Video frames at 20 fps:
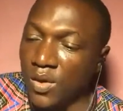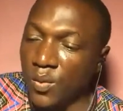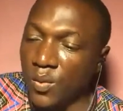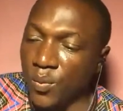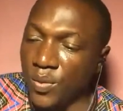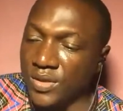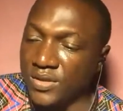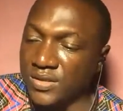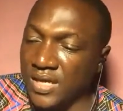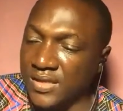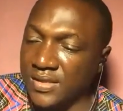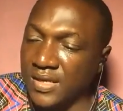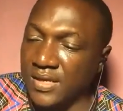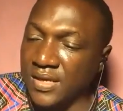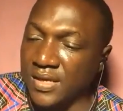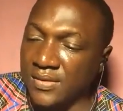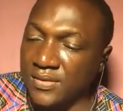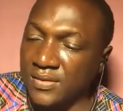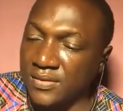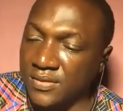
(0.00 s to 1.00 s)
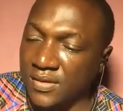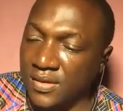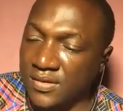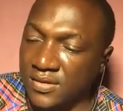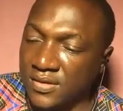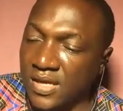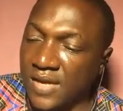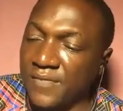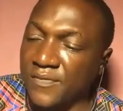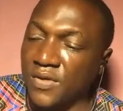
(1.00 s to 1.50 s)
We take the
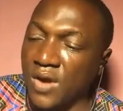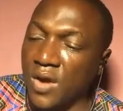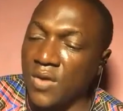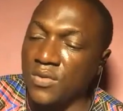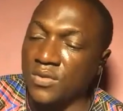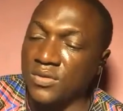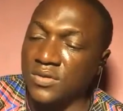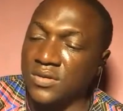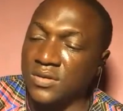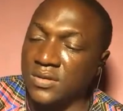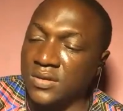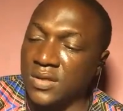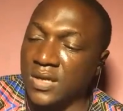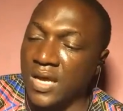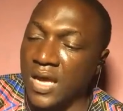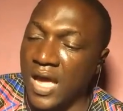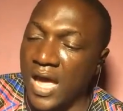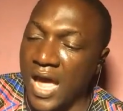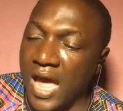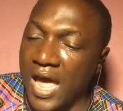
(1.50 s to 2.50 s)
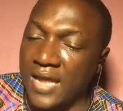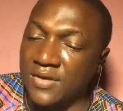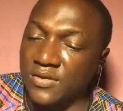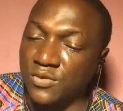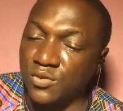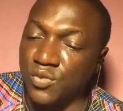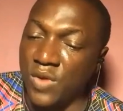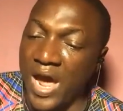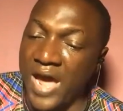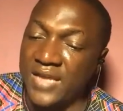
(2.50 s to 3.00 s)
safe route
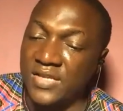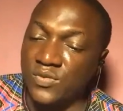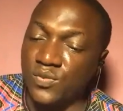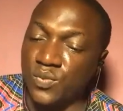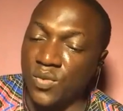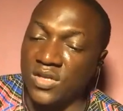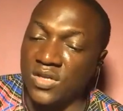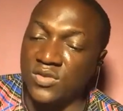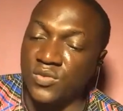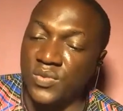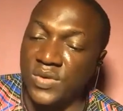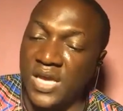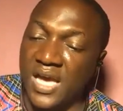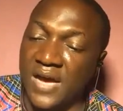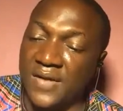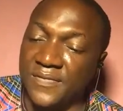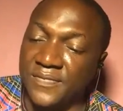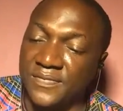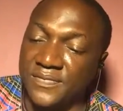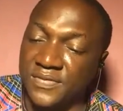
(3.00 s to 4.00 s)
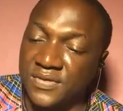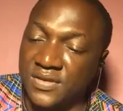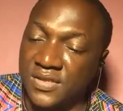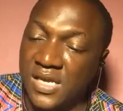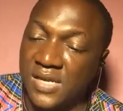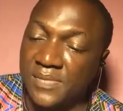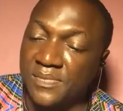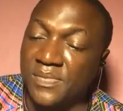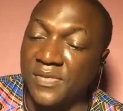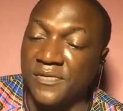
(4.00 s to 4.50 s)
and write what we have
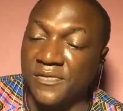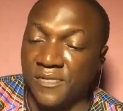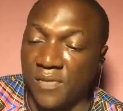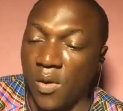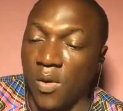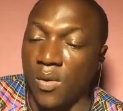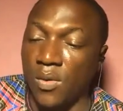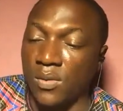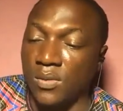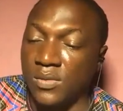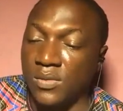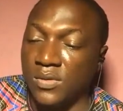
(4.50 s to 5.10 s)
seen before.